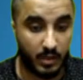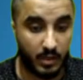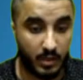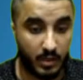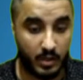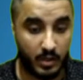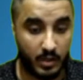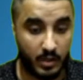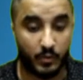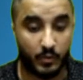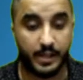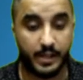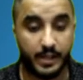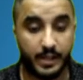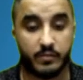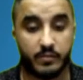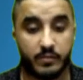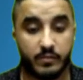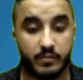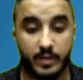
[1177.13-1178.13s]
range of
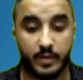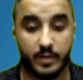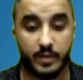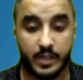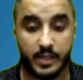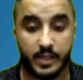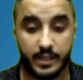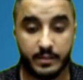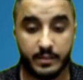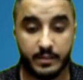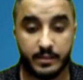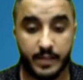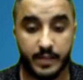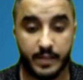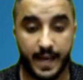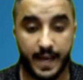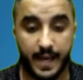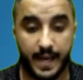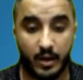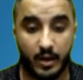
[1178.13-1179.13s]
websites
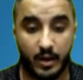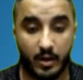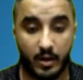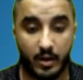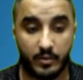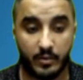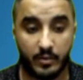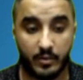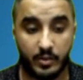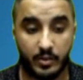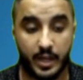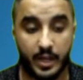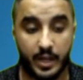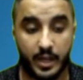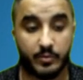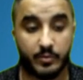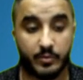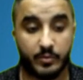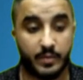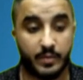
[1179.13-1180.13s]
that you're able
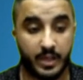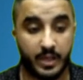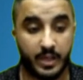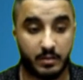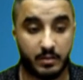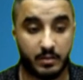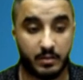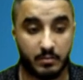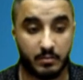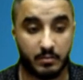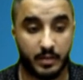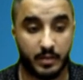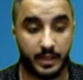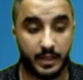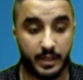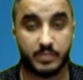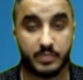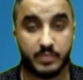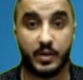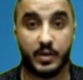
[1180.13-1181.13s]
to make, I guess,
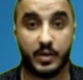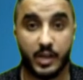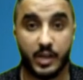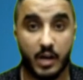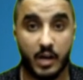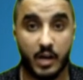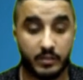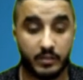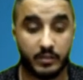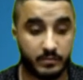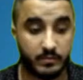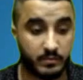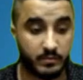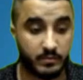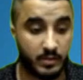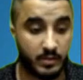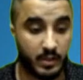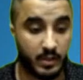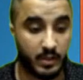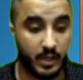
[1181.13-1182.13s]
money off of
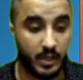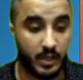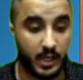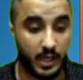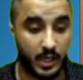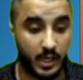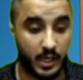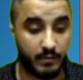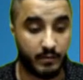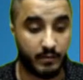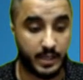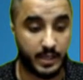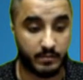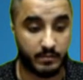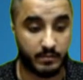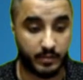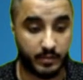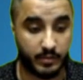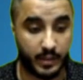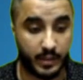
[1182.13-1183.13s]
as a
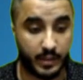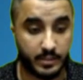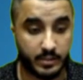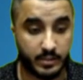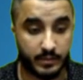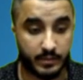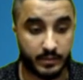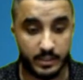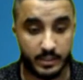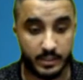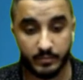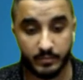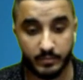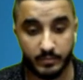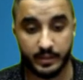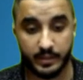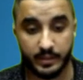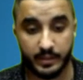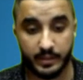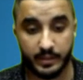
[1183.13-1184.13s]
freelancer if that's something
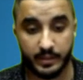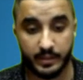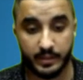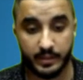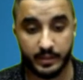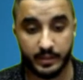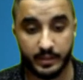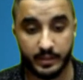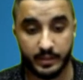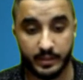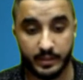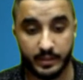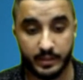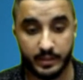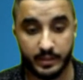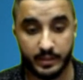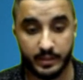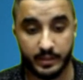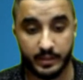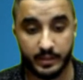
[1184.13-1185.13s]
that you're
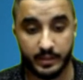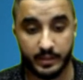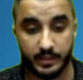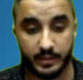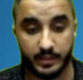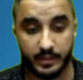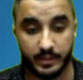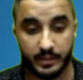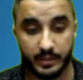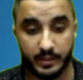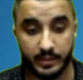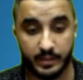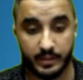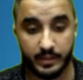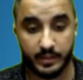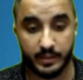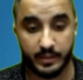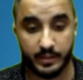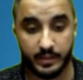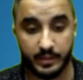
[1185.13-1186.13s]
looking to do.
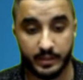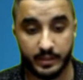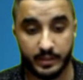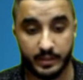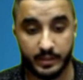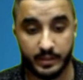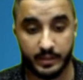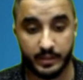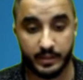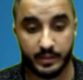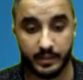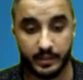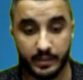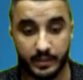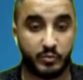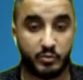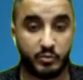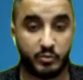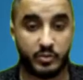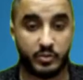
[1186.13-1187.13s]

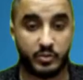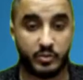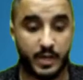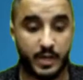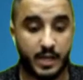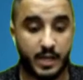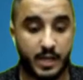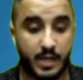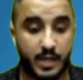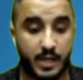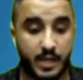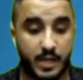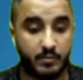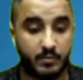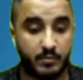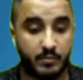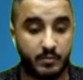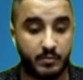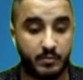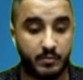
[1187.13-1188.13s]
But
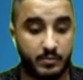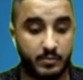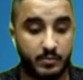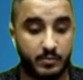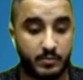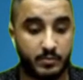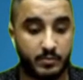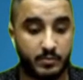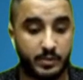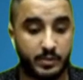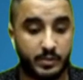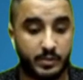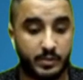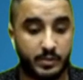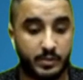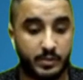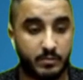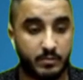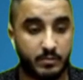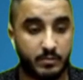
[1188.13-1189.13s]
Bootstrap
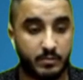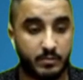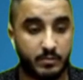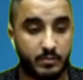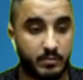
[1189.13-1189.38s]
Studio,